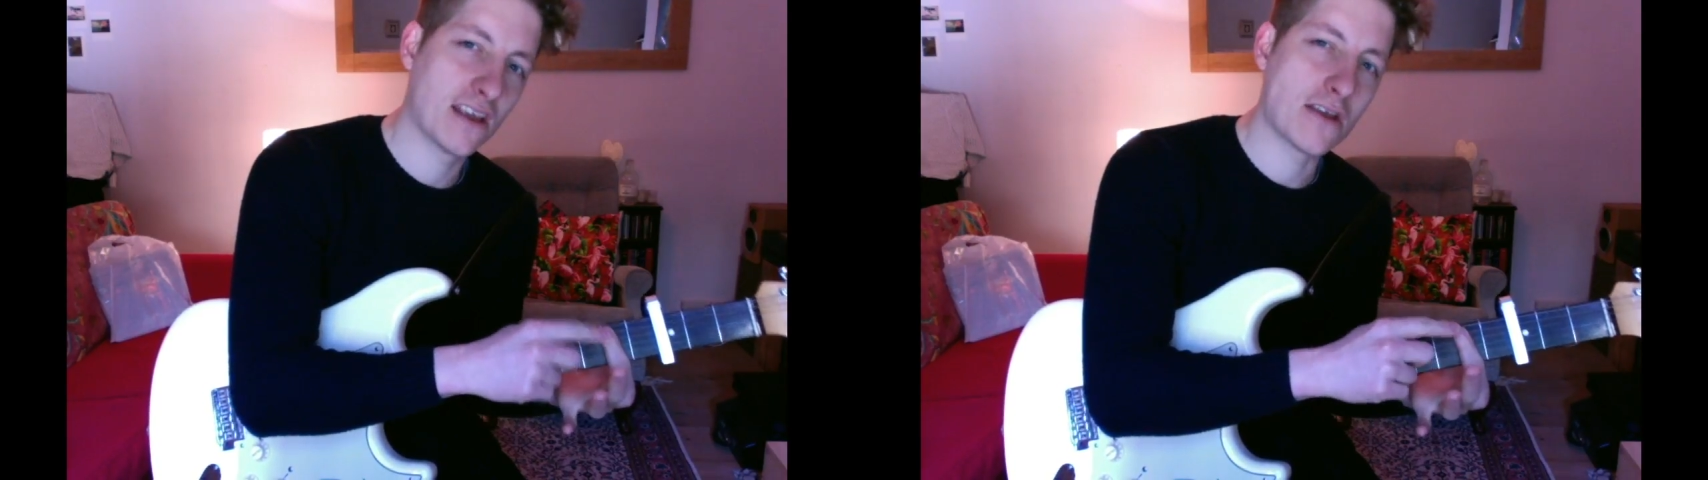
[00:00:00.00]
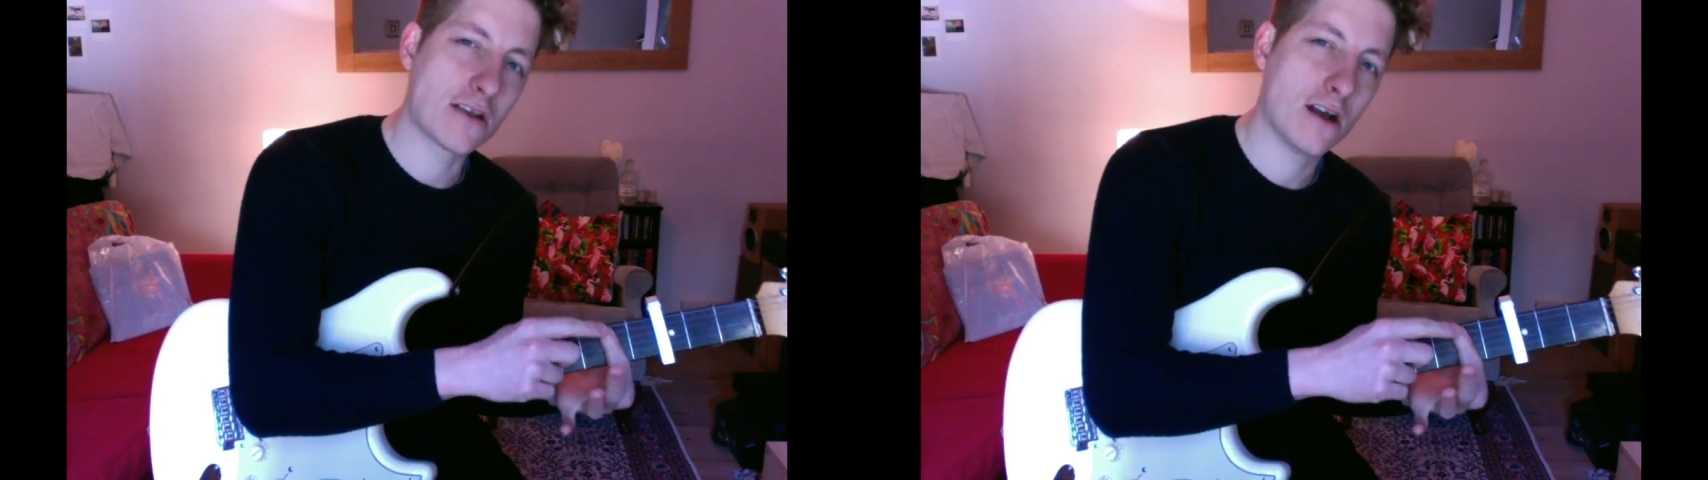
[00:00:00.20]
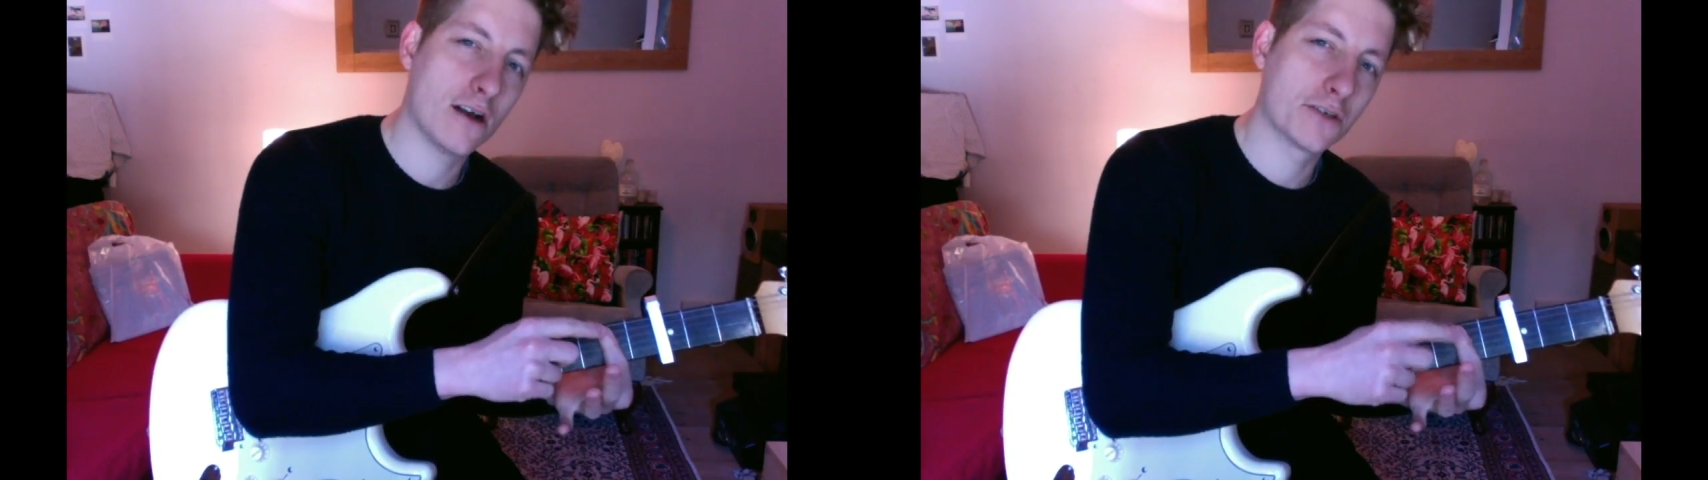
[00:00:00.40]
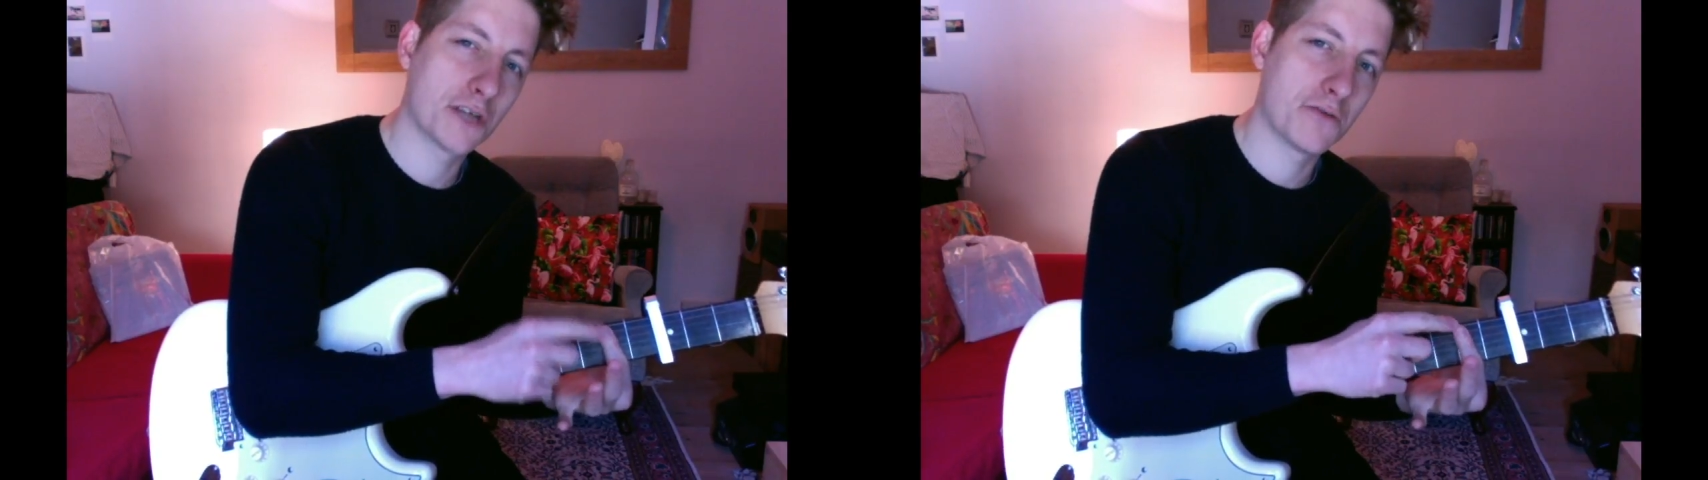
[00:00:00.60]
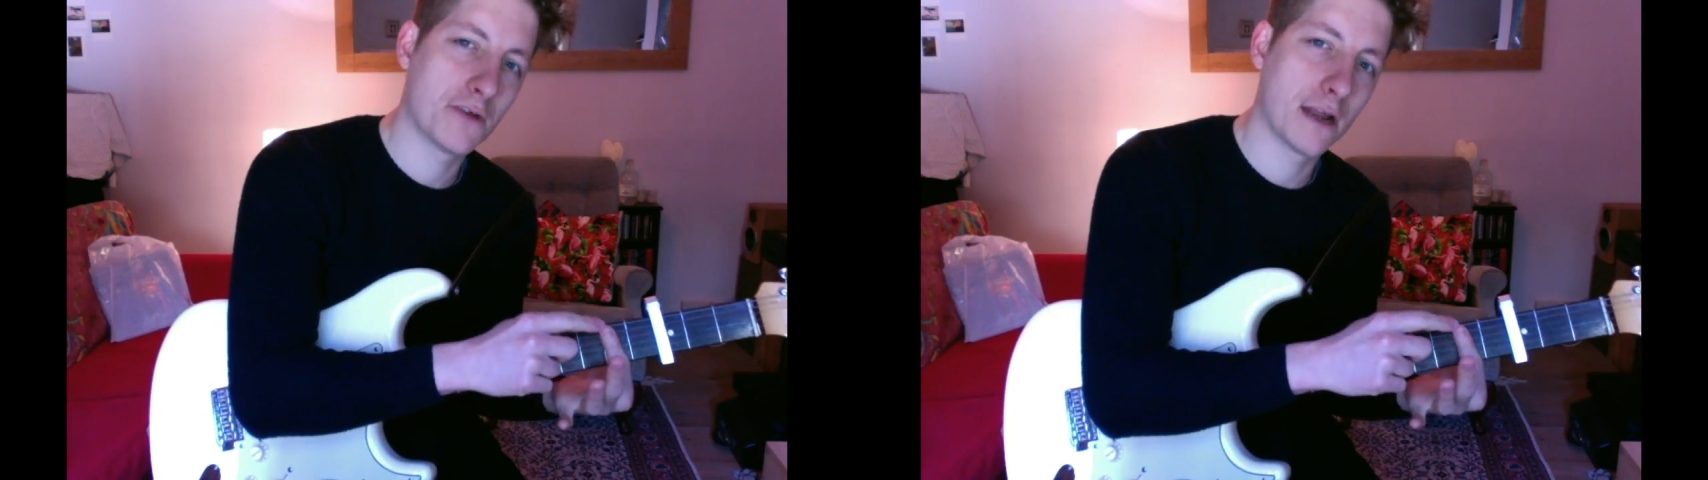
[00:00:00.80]
you can't
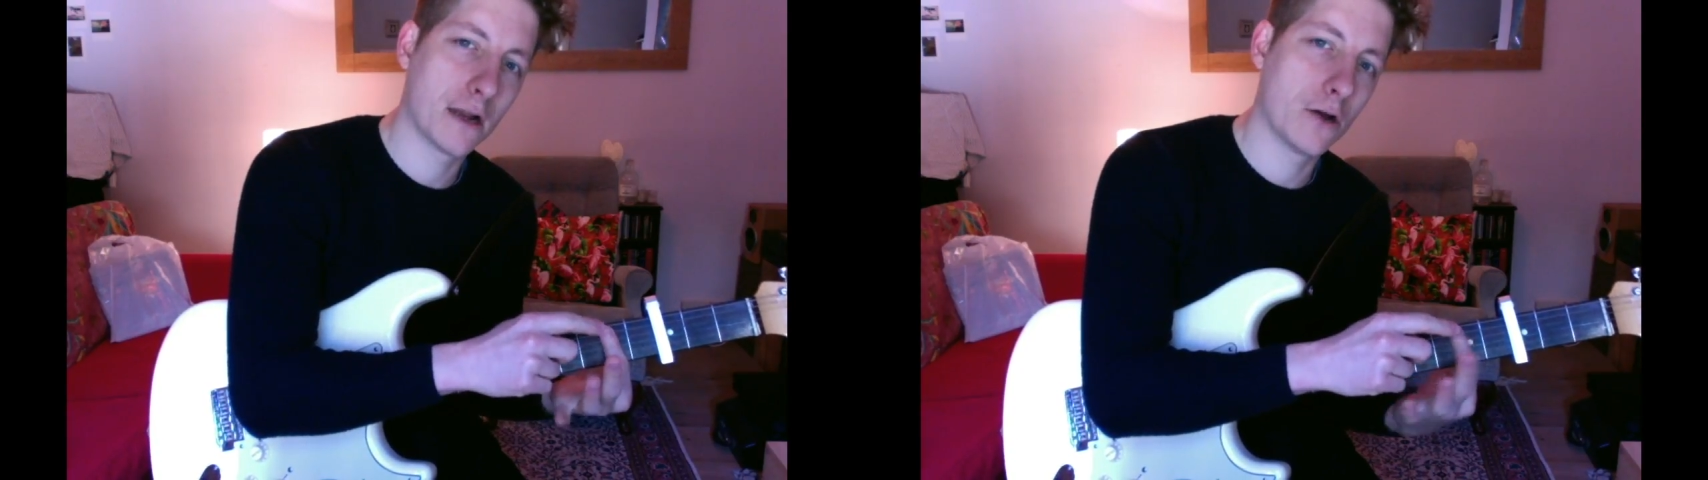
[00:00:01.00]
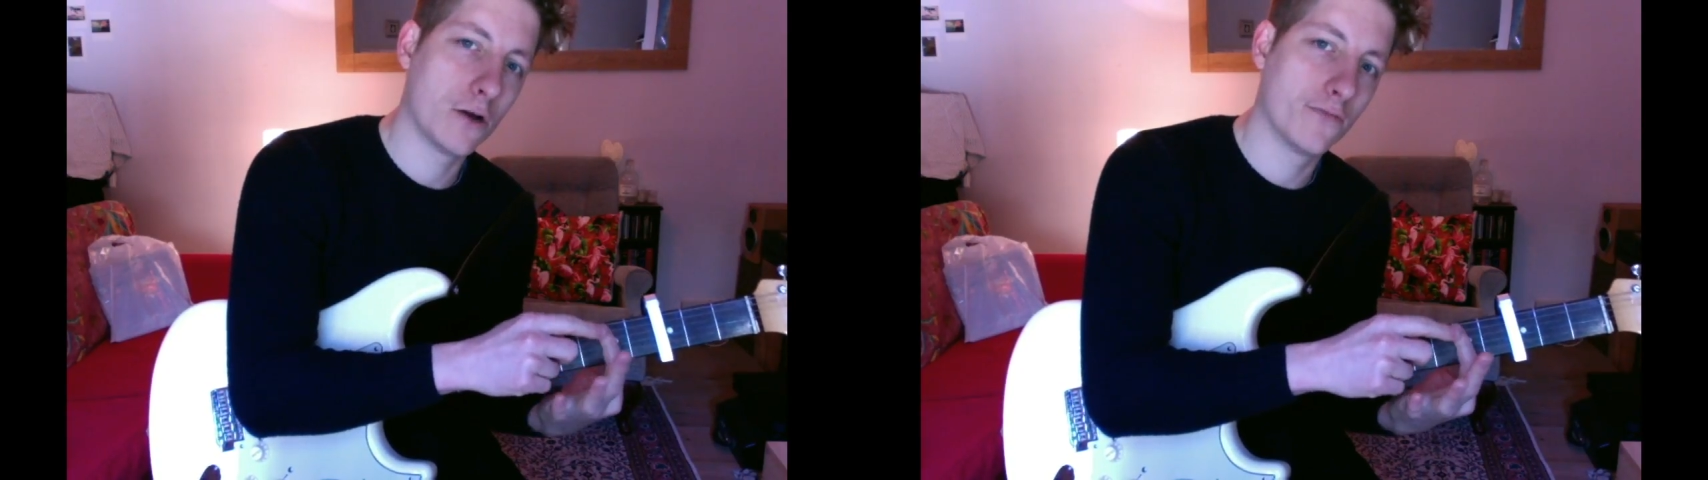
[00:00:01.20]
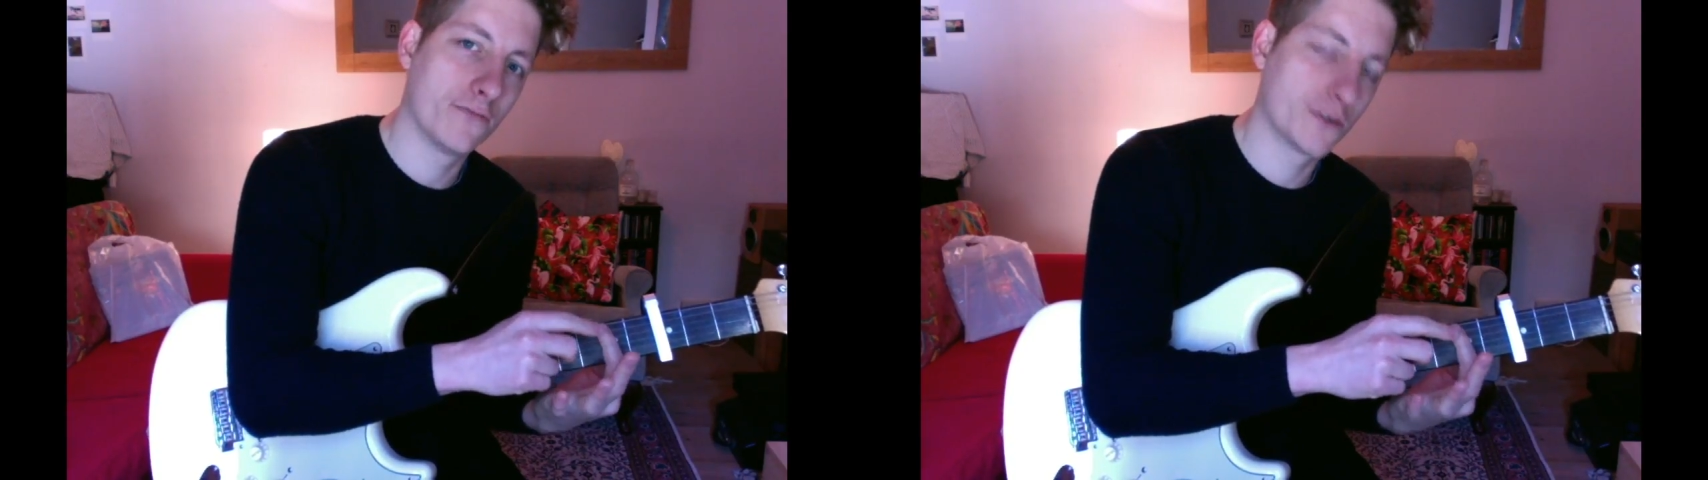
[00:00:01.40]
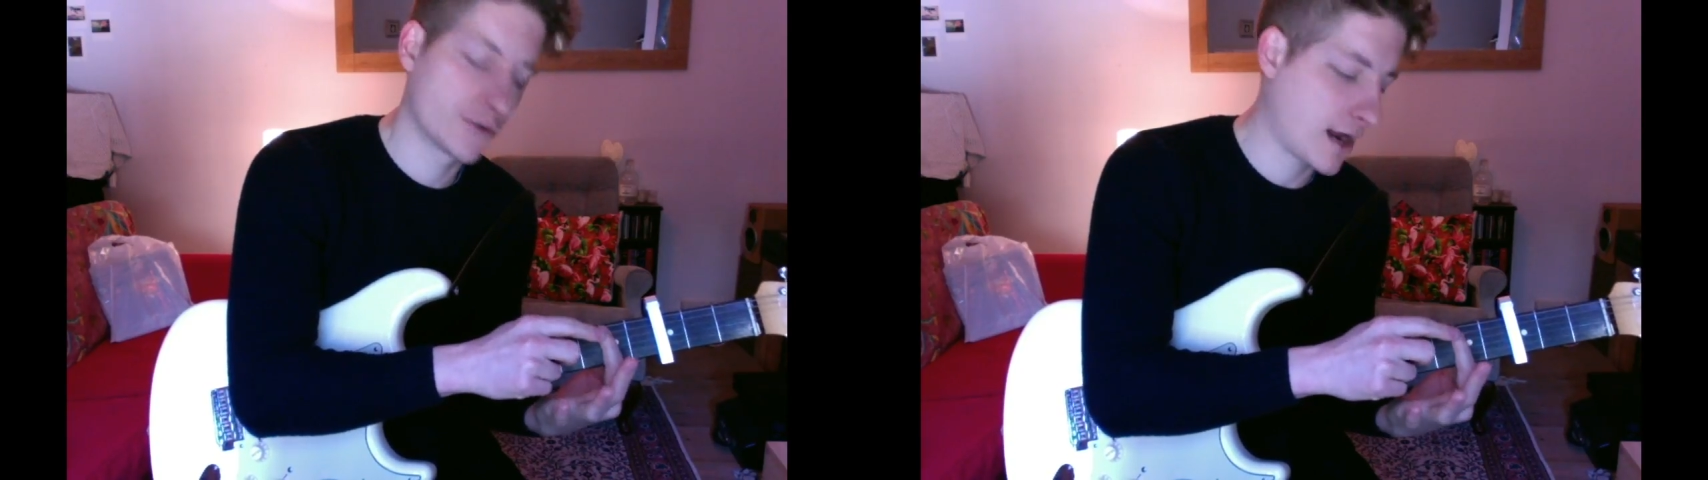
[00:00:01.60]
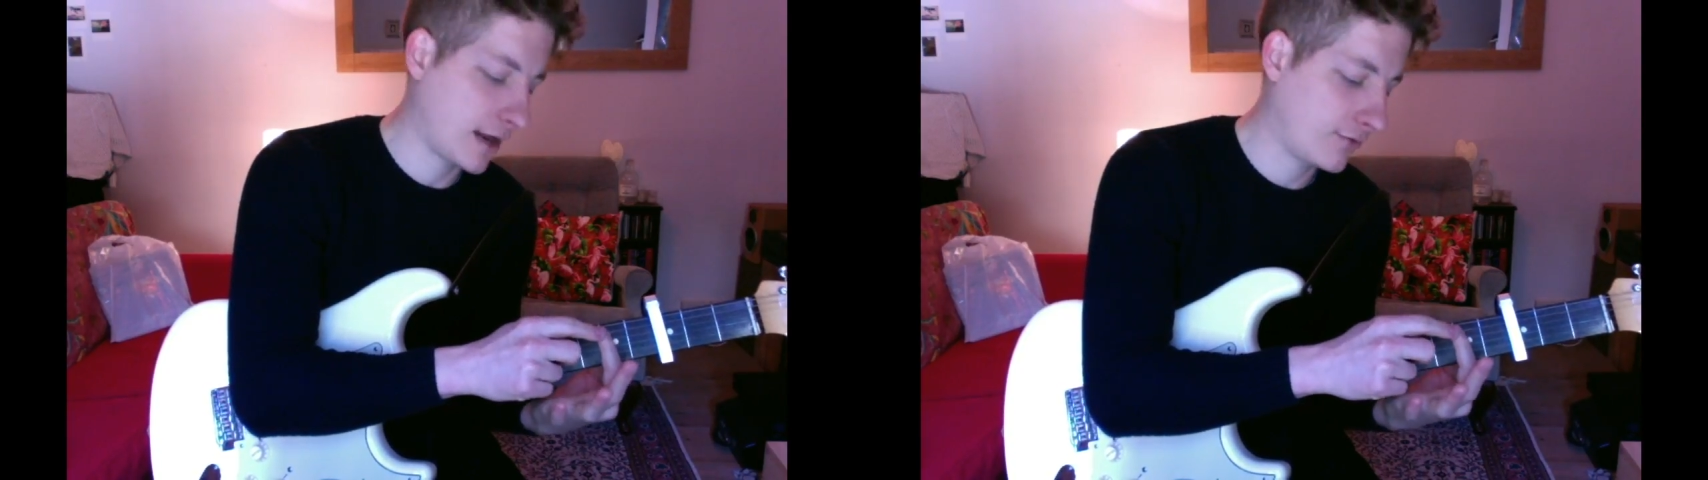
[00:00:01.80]
generate a lot of
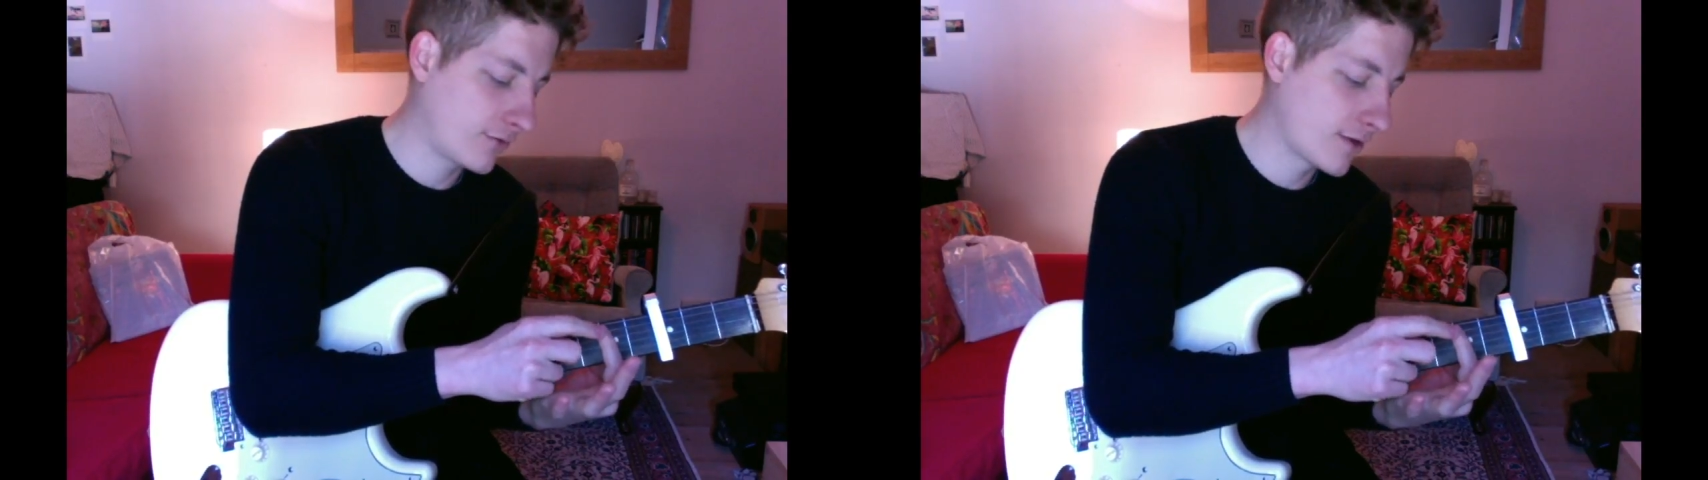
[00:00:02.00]
strength.